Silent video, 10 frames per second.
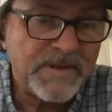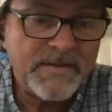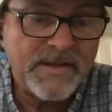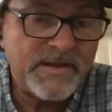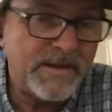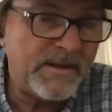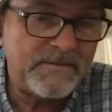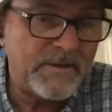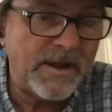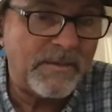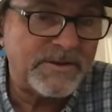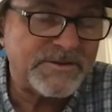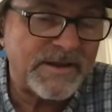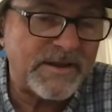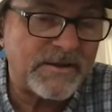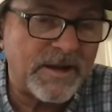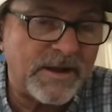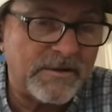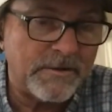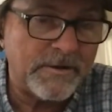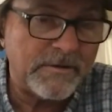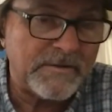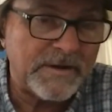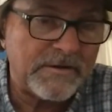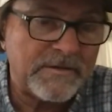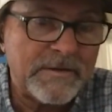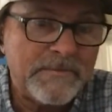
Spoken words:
and then they know how much they decline during those years.